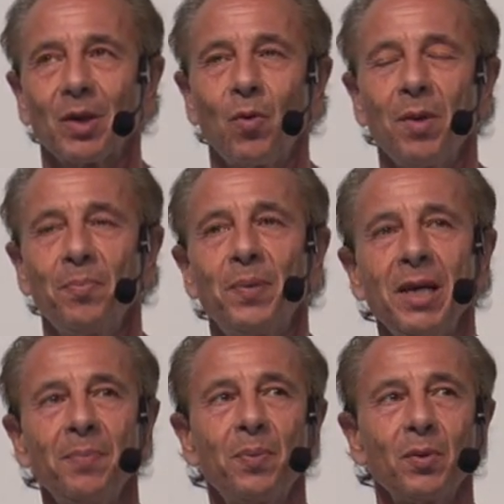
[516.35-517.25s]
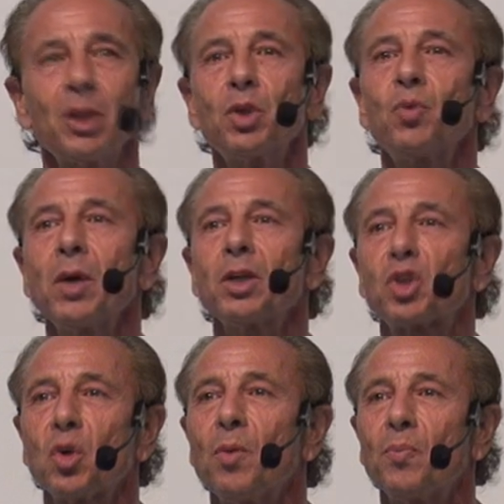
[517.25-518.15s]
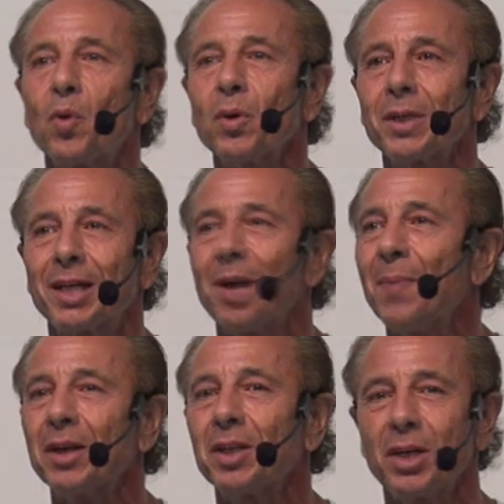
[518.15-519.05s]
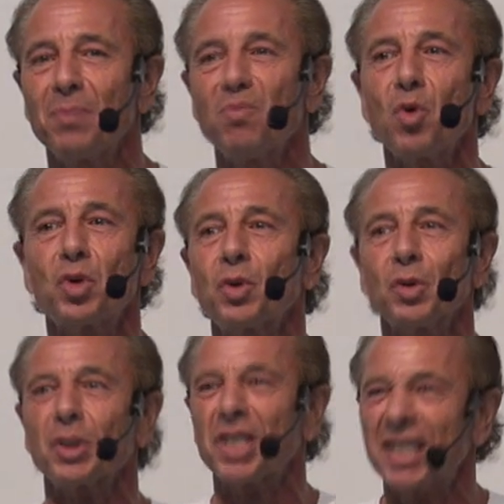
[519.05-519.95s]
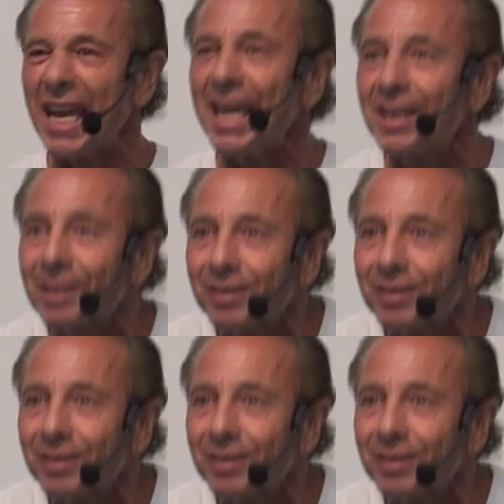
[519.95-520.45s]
when people, this is why it's so important to come out of the emotional state.